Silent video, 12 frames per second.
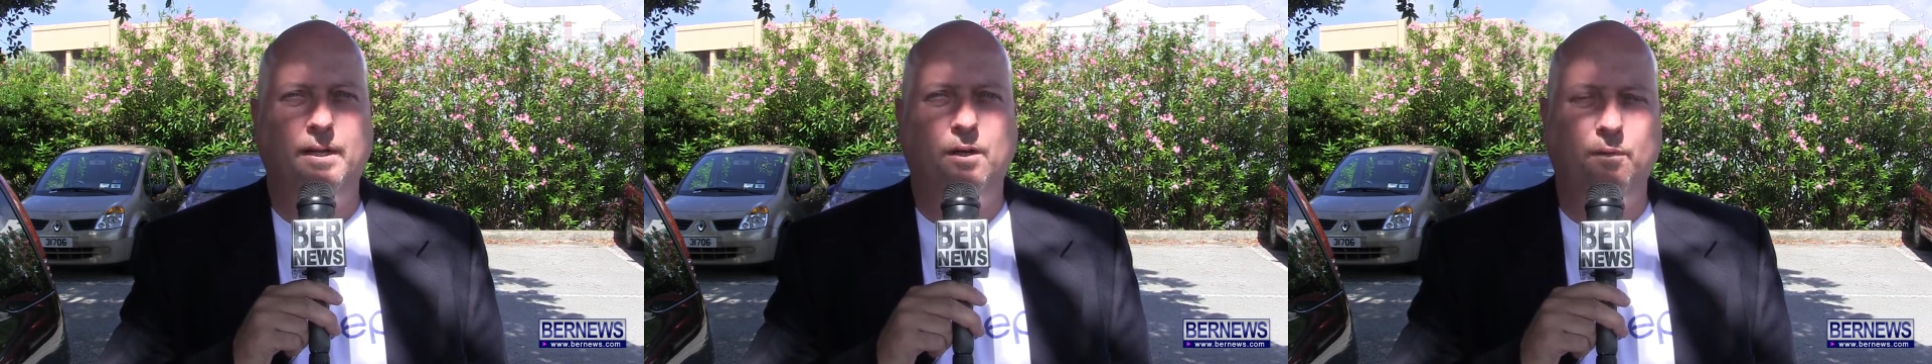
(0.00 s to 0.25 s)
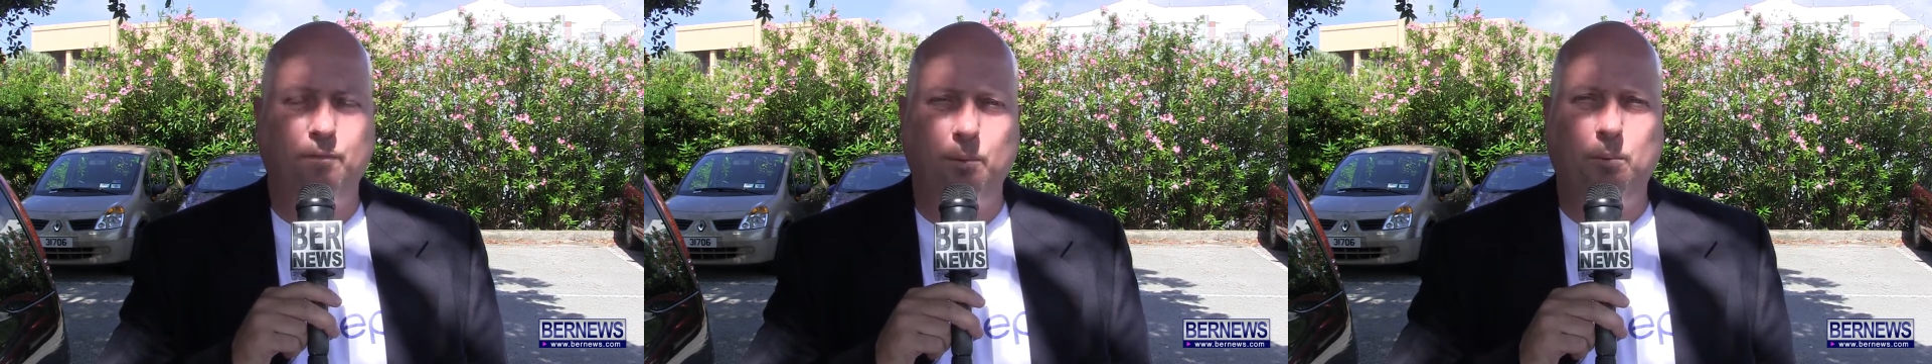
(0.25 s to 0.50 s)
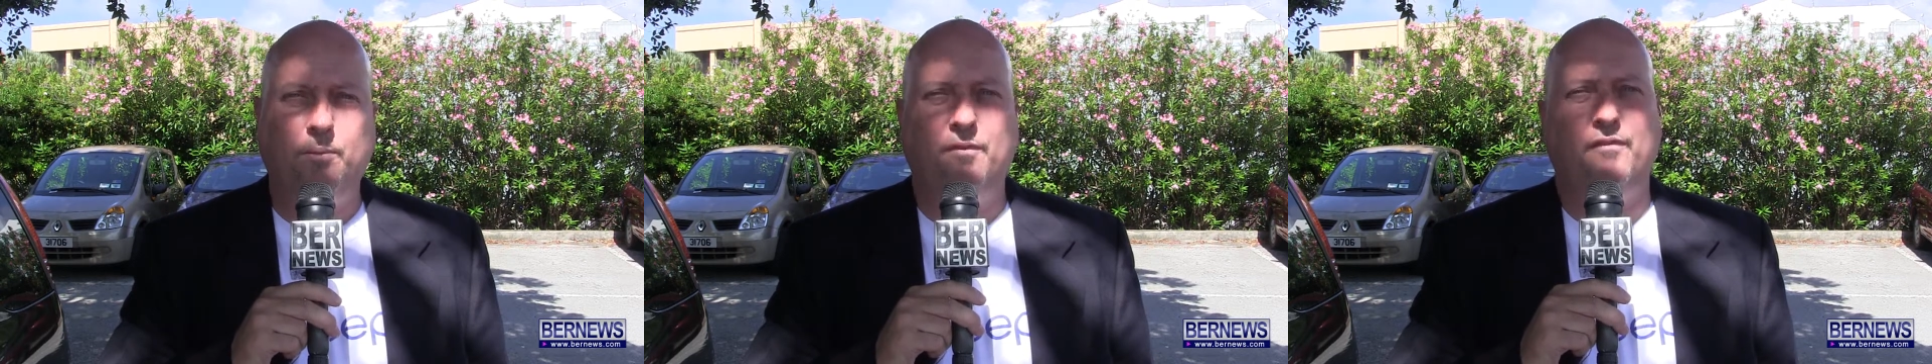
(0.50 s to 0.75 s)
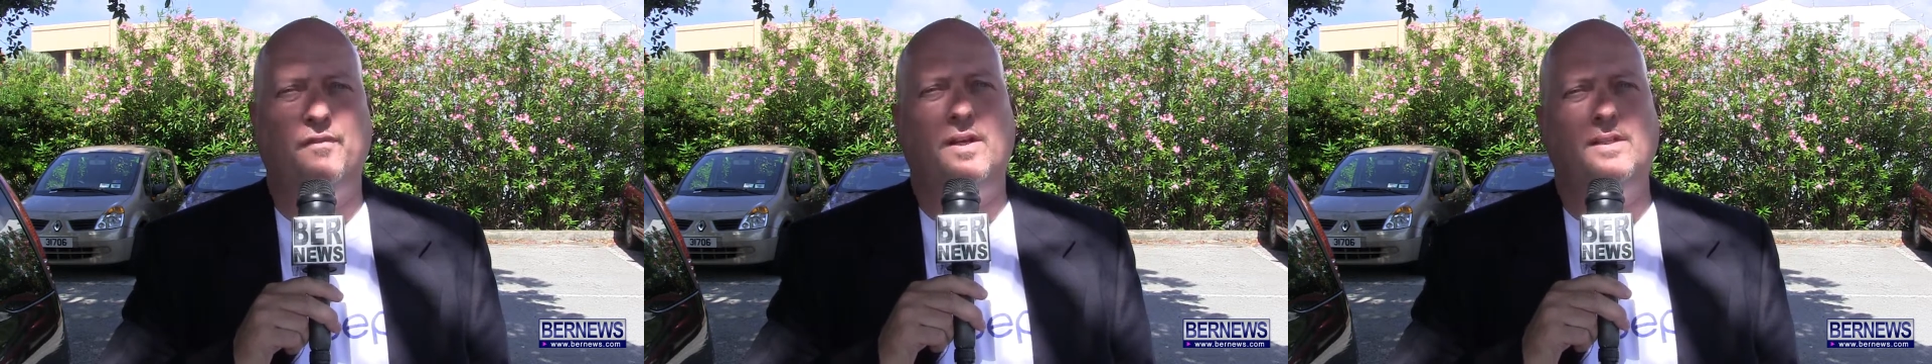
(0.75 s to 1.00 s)
and hopefully we're
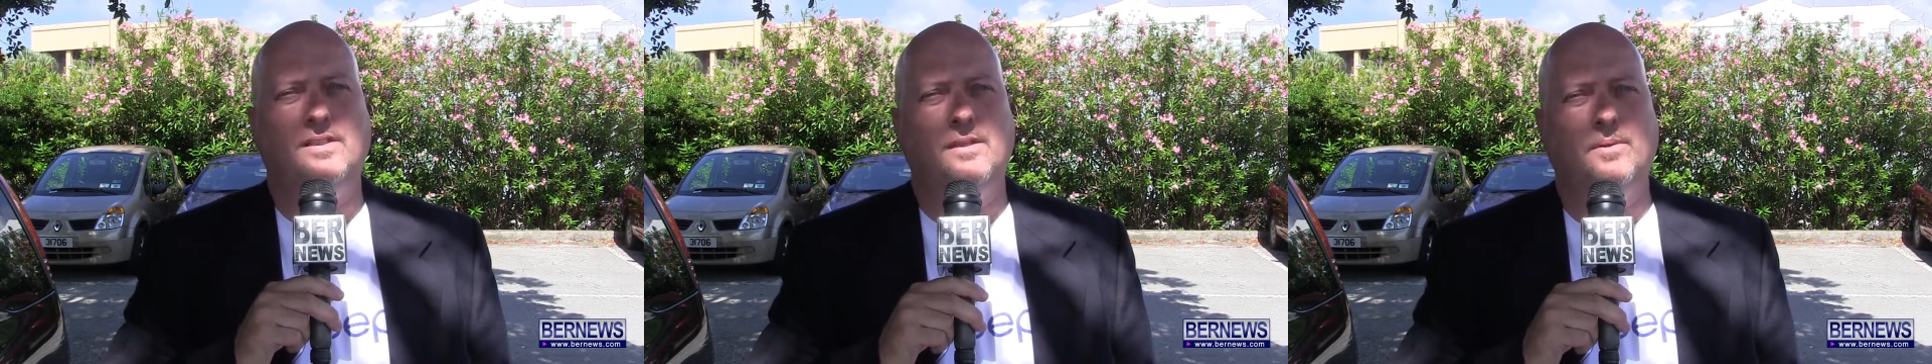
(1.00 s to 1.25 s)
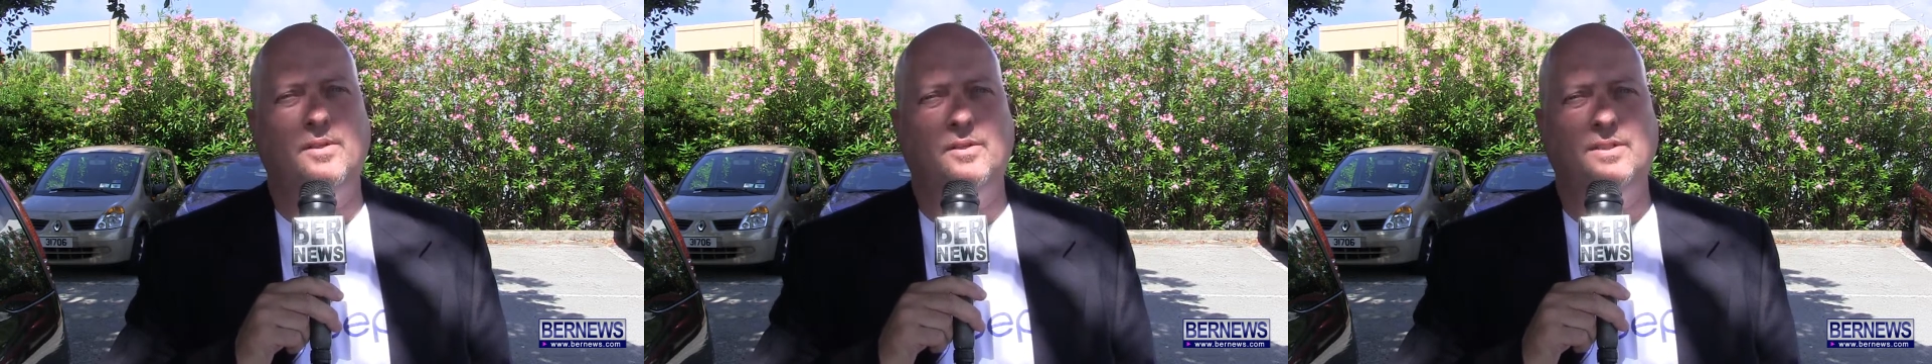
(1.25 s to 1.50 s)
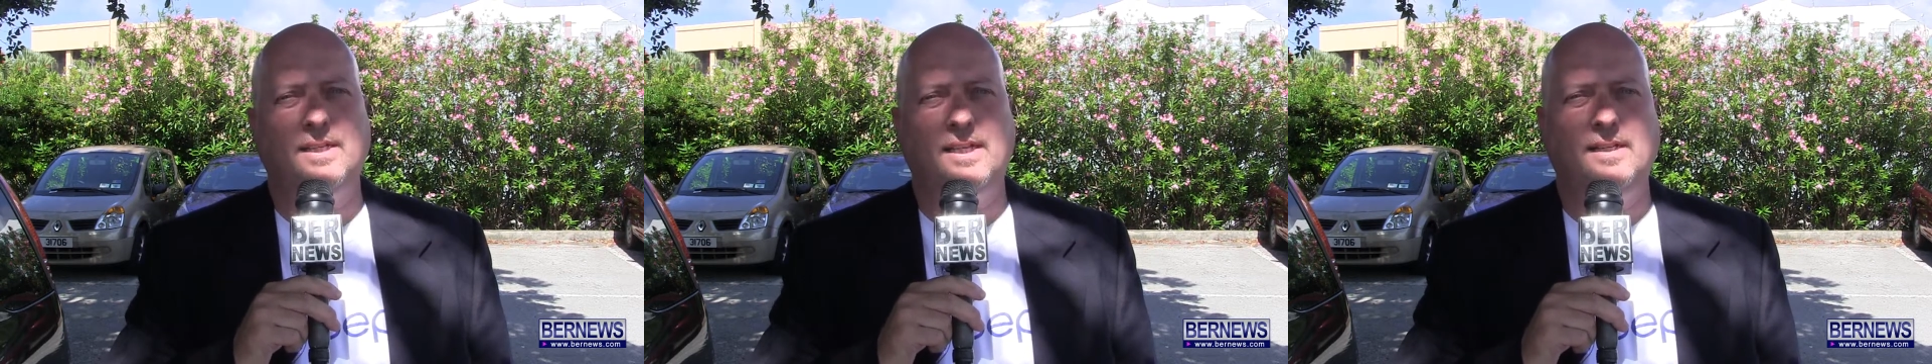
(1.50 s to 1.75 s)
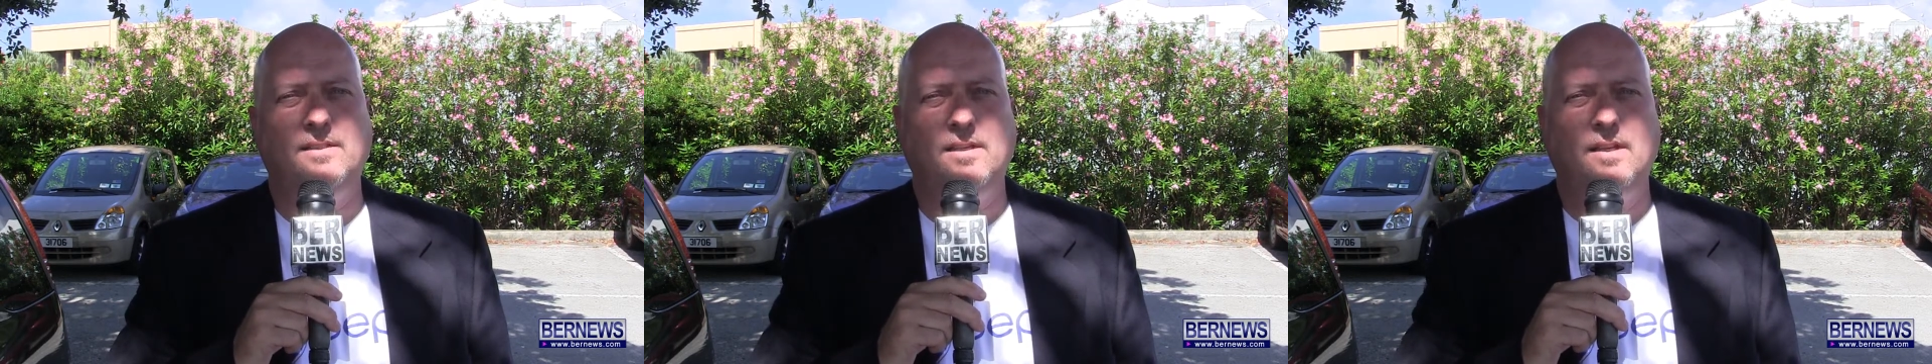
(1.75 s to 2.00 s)
fulfilling some of those
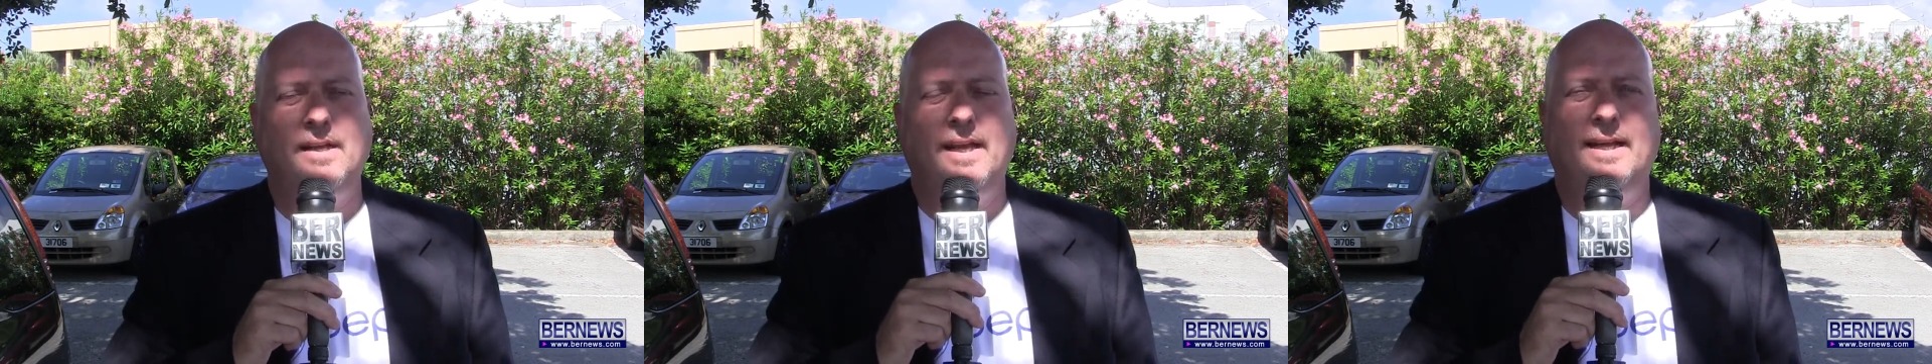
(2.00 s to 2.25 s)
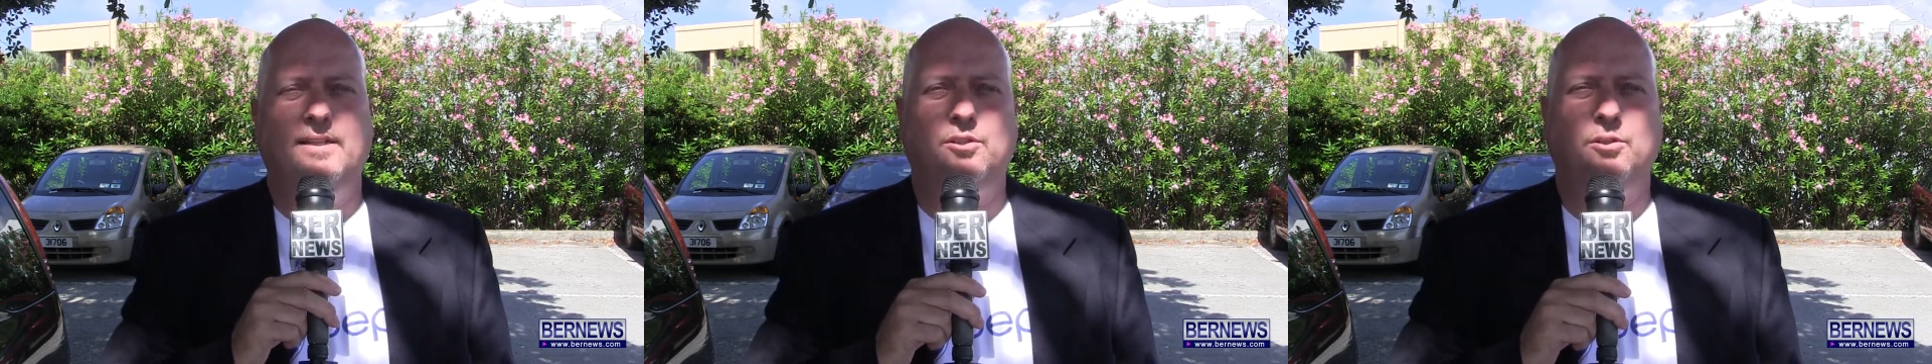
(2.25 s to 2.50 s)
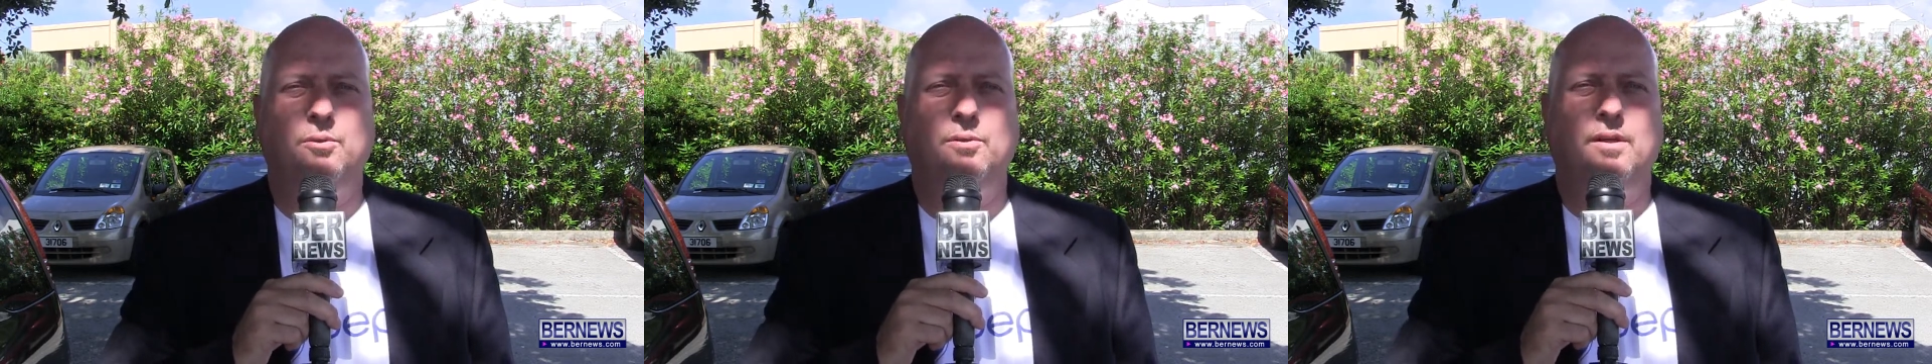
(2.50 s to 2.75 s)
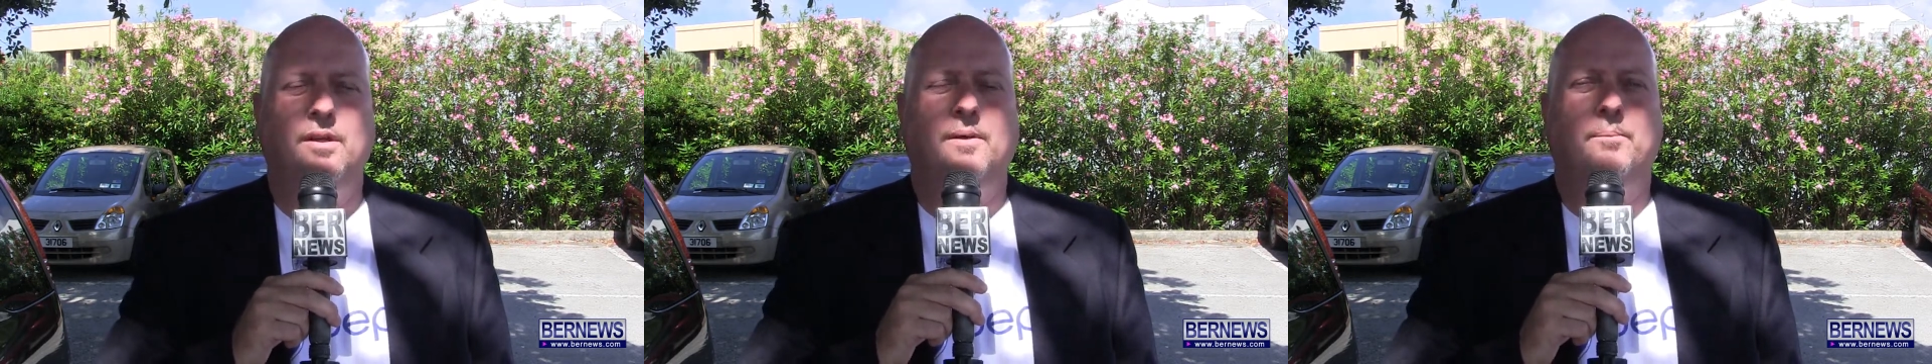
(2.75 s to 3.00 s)
needs and to